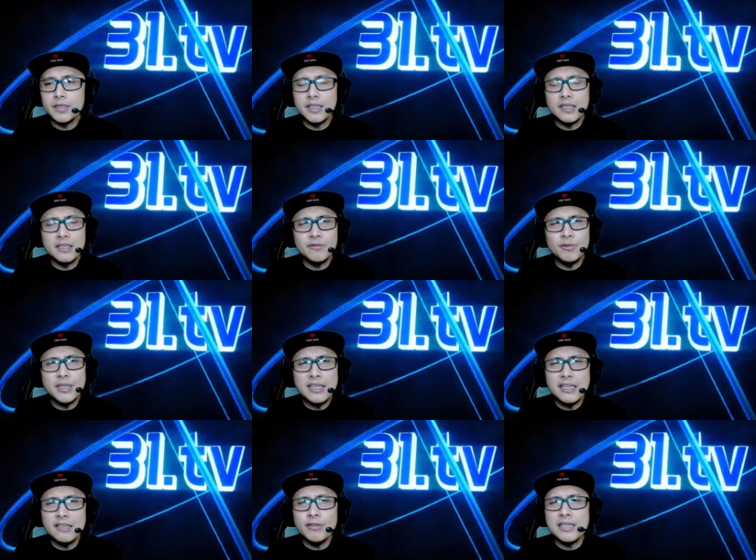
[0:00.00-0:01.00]
He
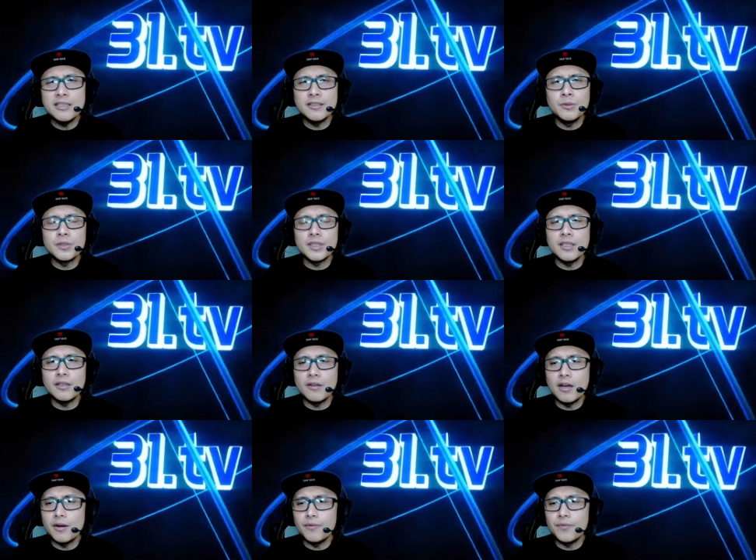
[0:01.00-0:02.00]
really really suits it
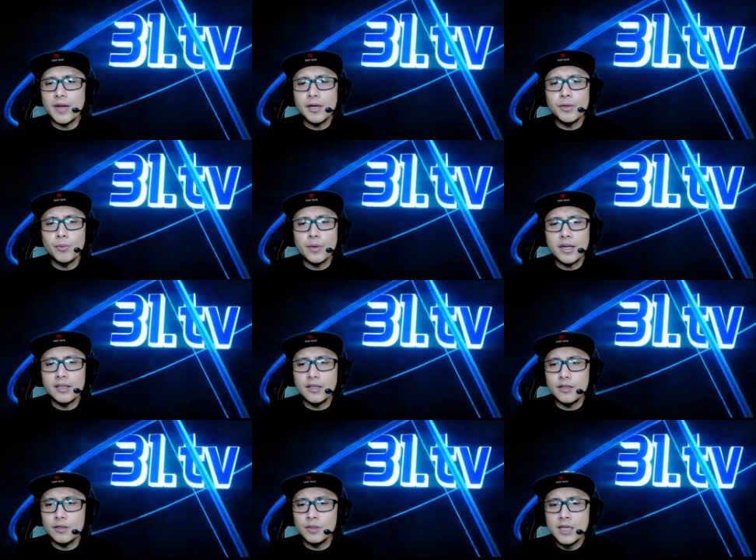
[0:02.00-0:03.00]
uh, very well.
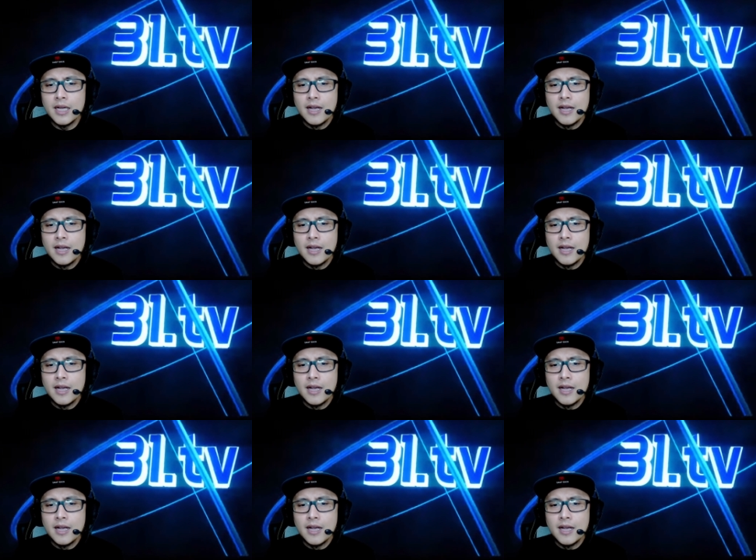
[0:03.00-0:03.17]
You know.